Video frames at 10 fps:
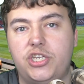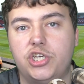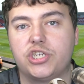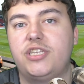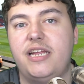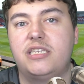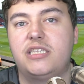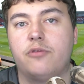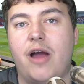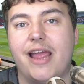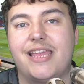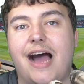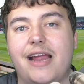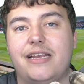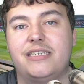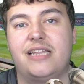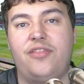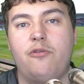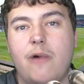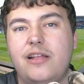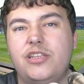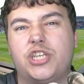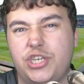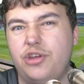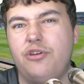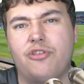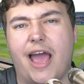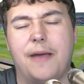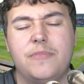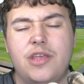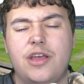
He just needs the right guidance. I think Wellens can do that.